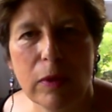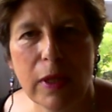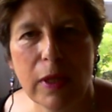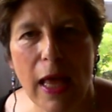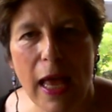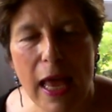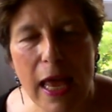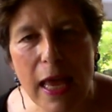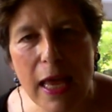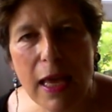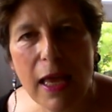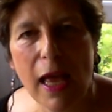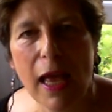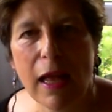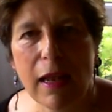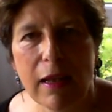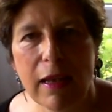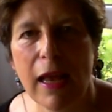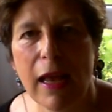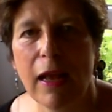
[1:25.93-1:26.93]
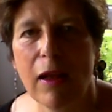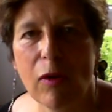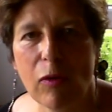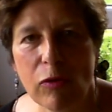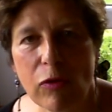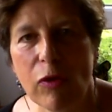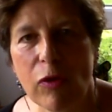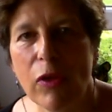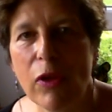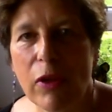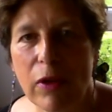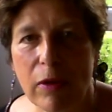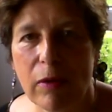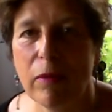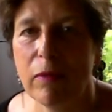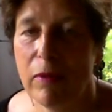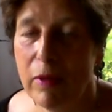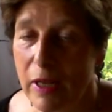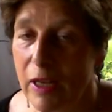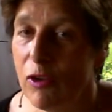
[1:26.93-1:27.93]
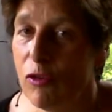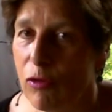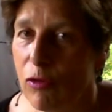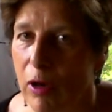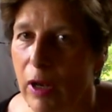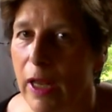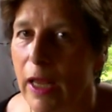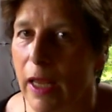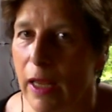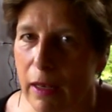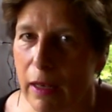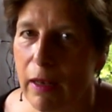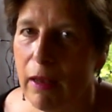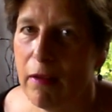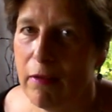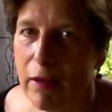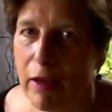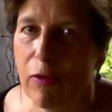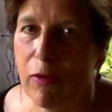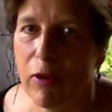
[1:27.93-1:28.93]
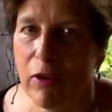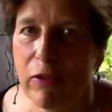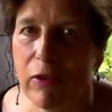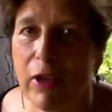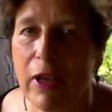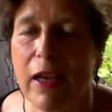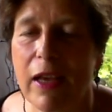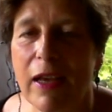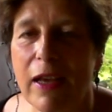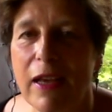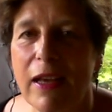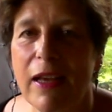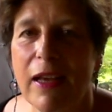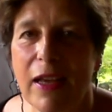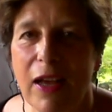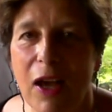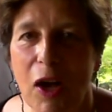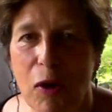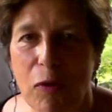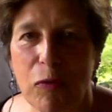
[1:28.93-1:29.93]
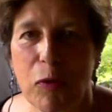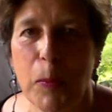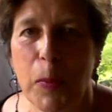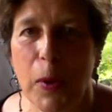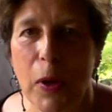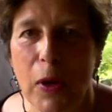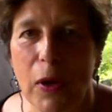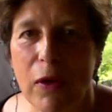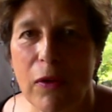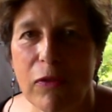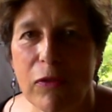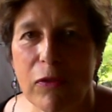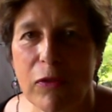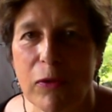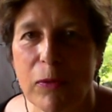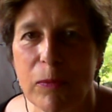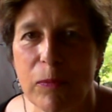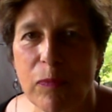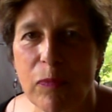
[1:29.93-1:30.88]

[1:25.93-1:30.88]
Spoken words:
They get down to the literally nitty-gritty of the past.